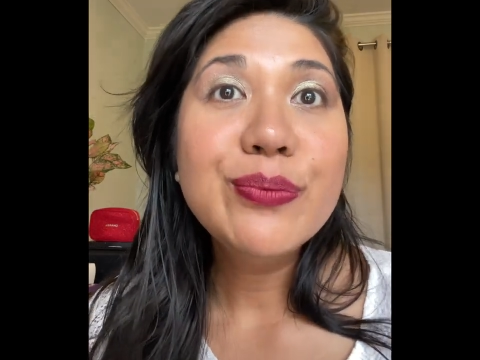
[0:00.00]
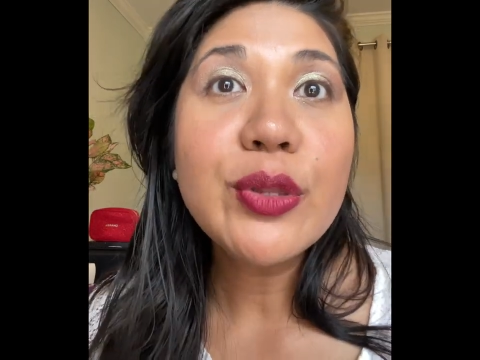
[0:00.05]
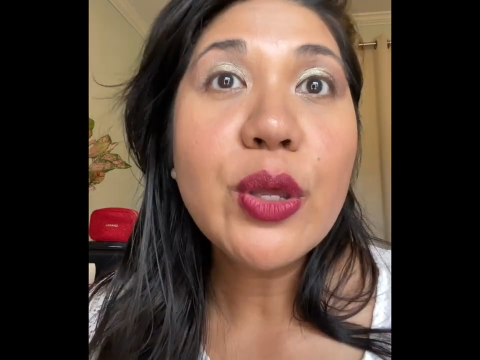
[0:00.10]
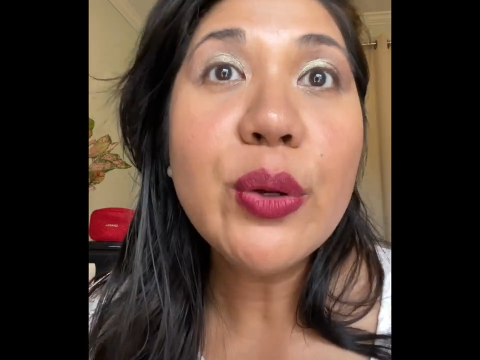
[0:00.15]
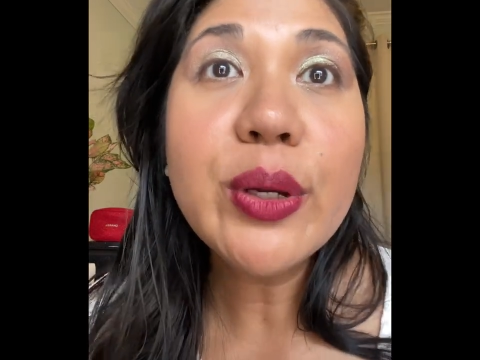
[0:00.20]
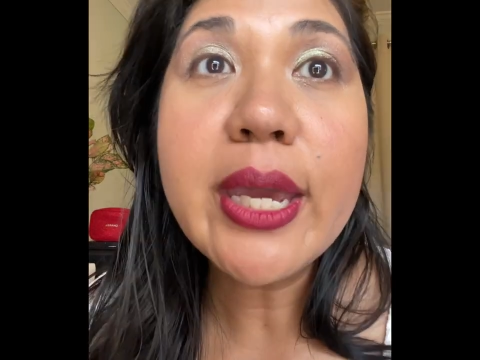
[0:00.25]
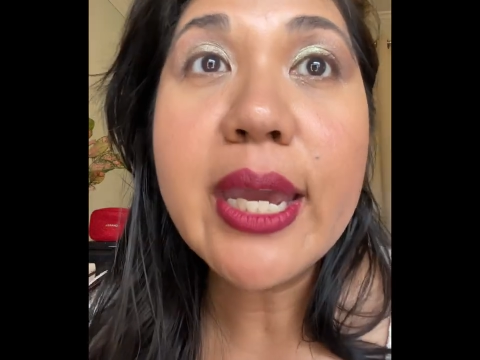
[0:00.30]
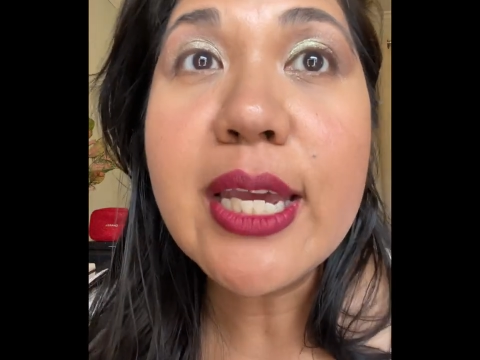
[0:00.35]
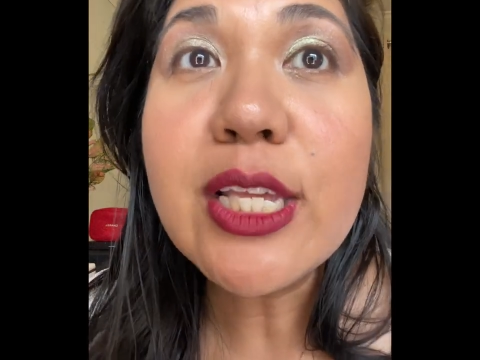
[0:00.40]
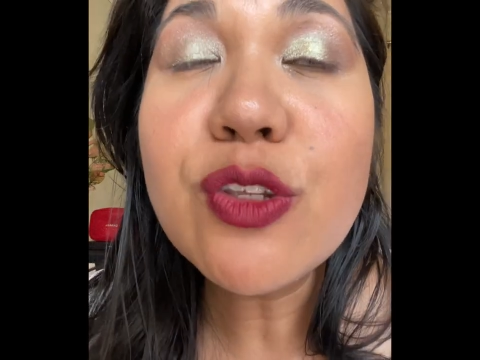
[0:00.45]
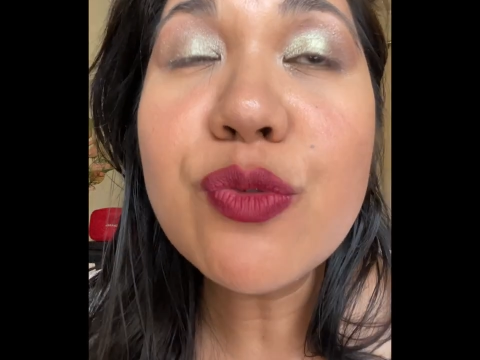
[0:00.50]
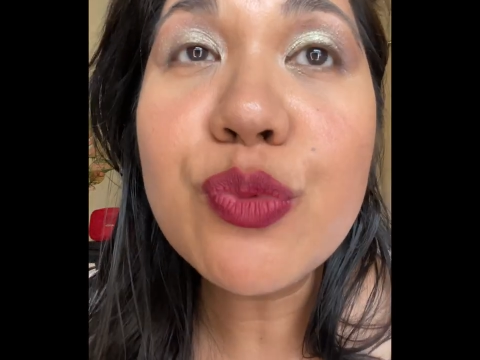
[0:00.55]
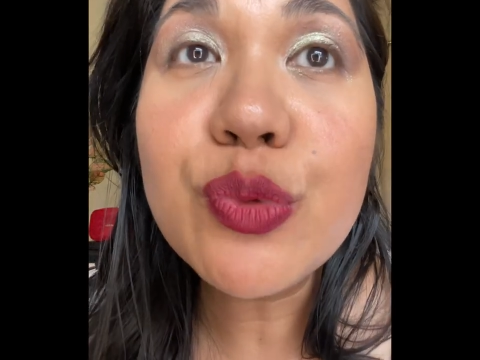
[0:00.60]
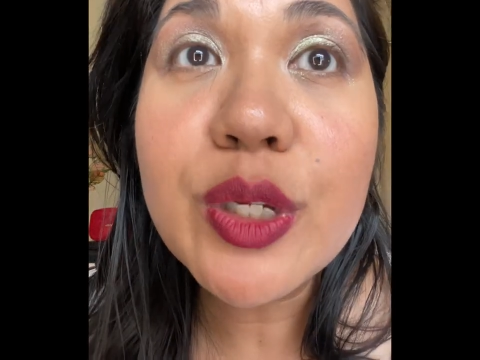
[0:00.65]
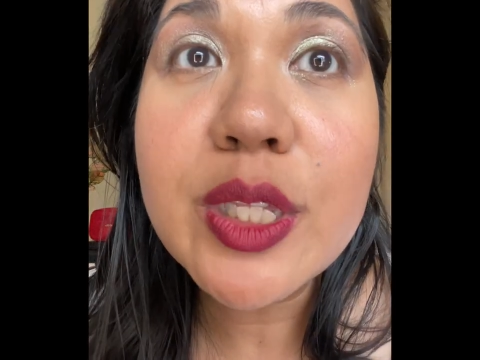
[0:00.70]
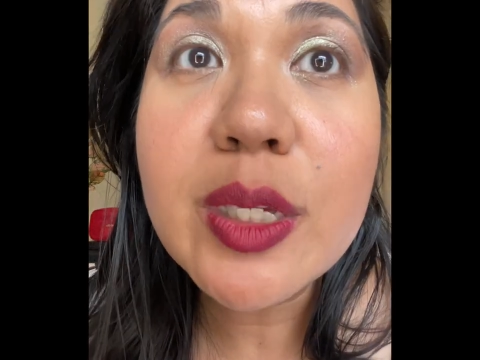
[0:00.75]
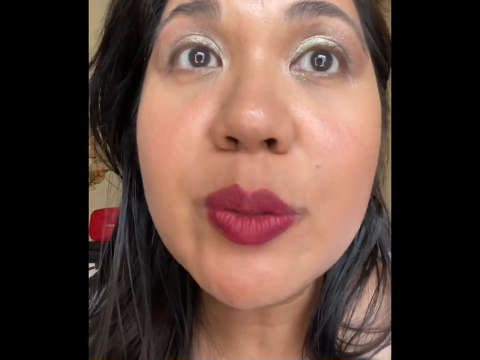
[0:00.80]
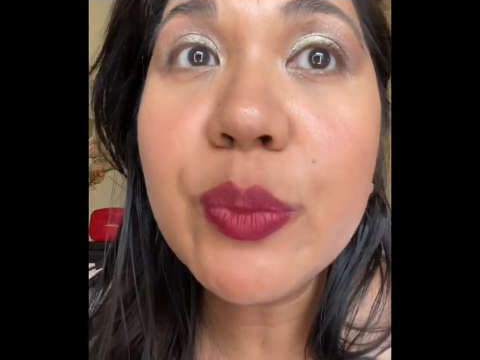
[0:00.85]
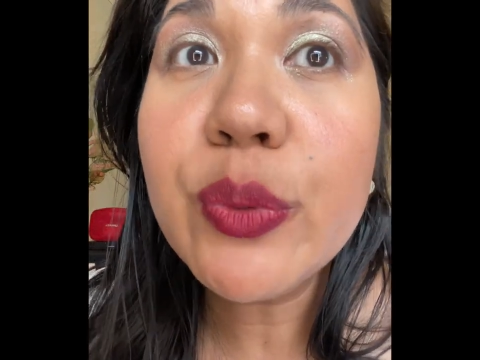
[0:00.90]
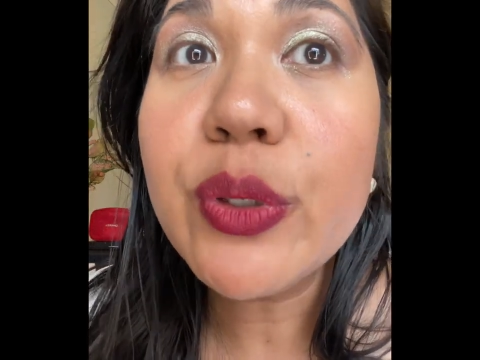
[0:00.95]
Okay, it's
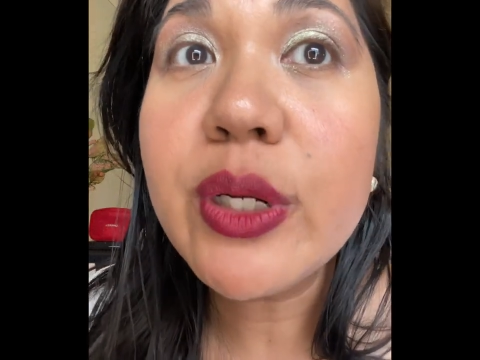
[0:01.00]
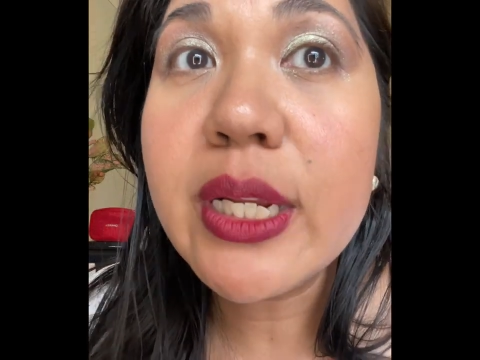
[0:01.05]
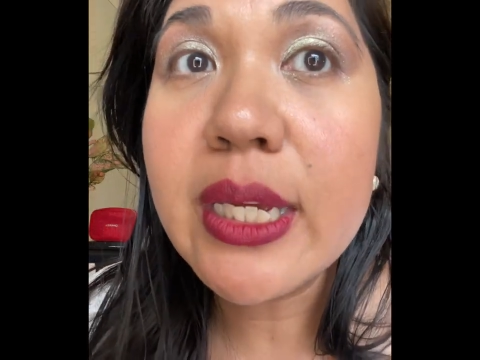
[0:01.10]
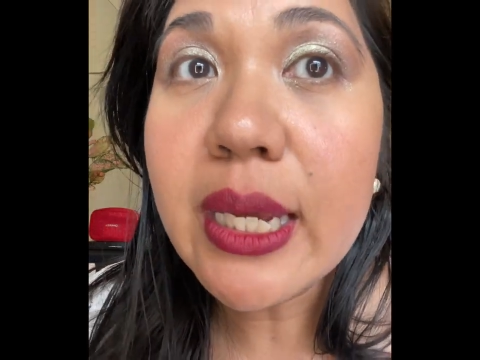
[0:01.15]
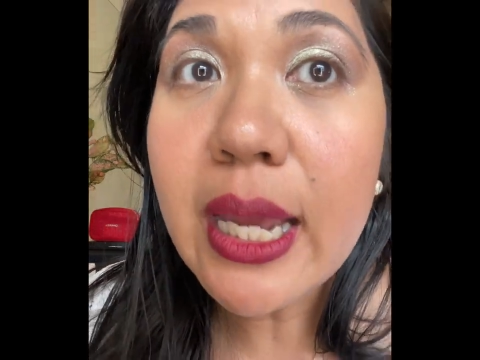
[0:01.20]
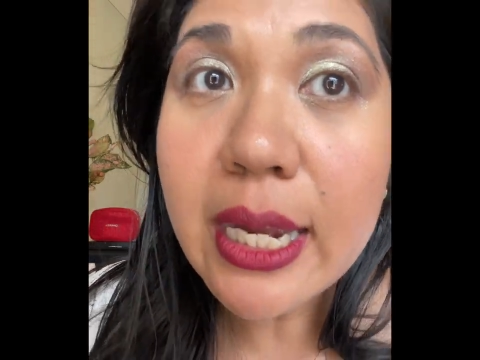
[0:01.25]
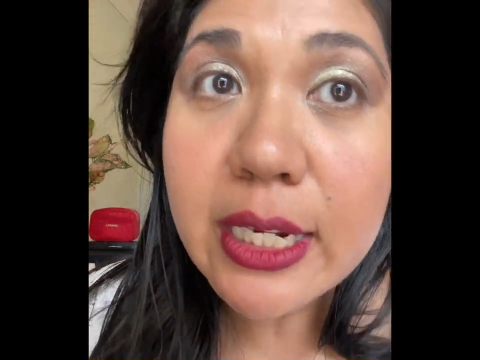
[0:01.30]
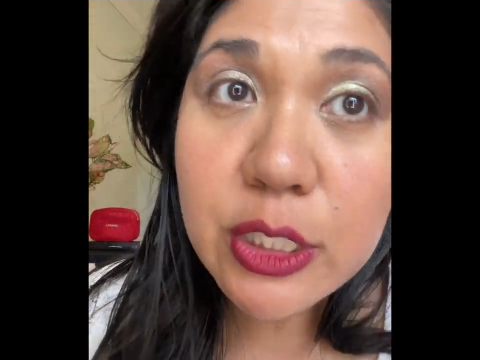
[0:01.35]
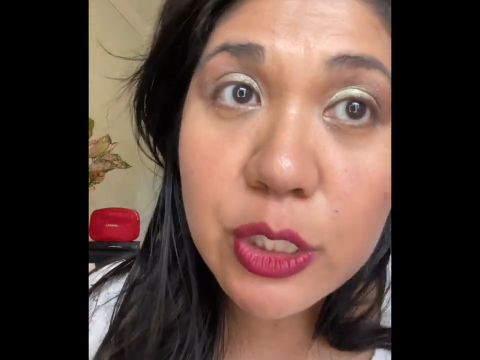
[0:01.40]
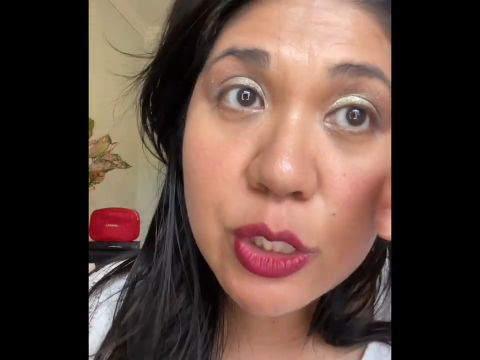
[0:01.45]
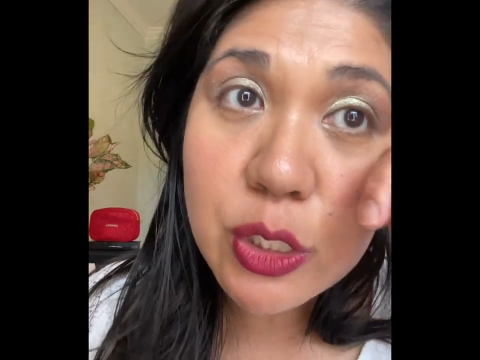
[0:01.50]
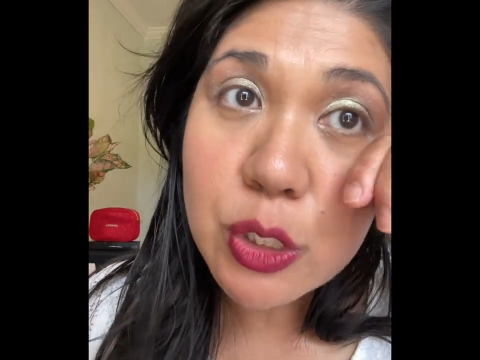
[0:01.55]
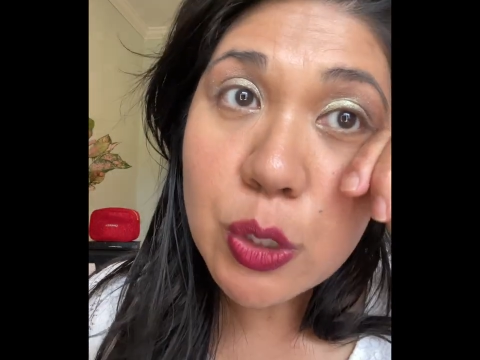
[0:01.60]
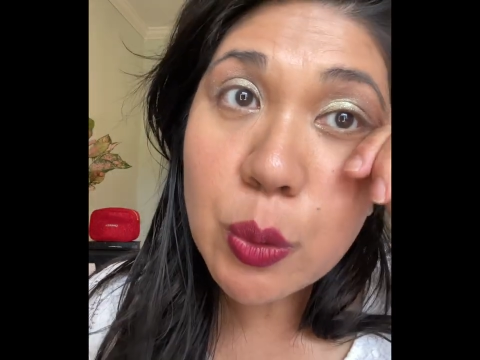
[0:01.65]
really pretty. I just